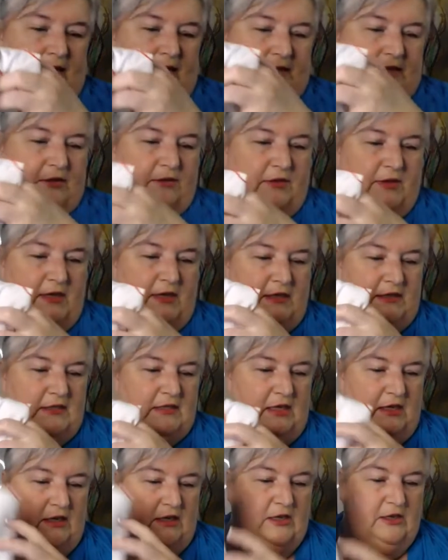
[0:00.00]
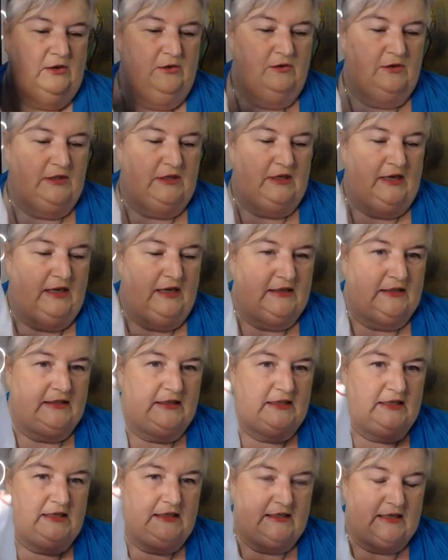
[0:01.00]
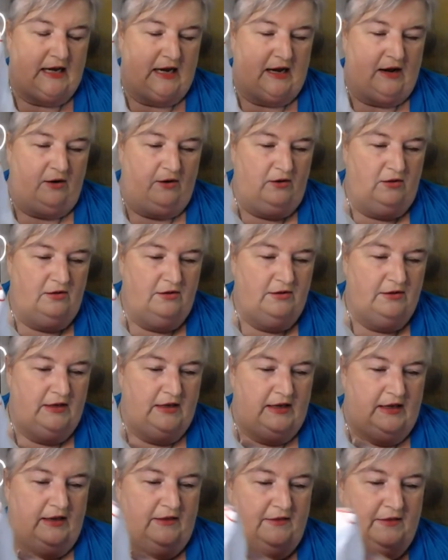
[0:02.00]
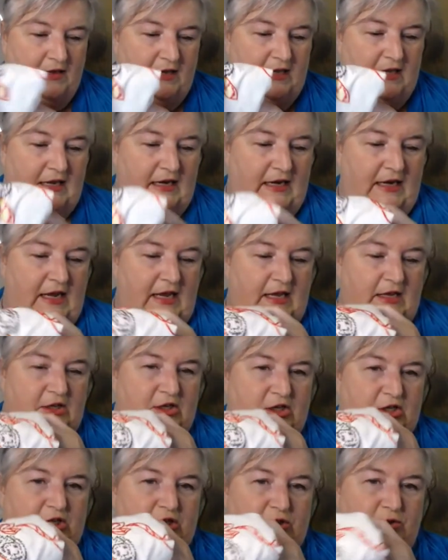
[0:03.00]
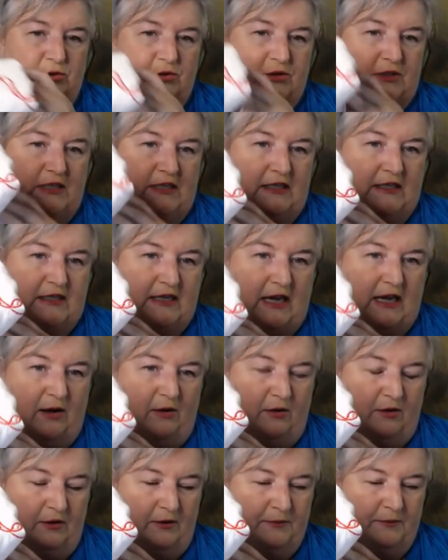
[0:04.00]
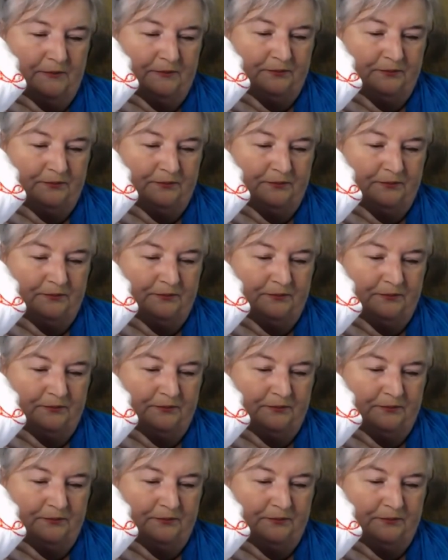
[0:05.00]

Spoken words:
So this cute tea towel, the kitty and shoe tea towel,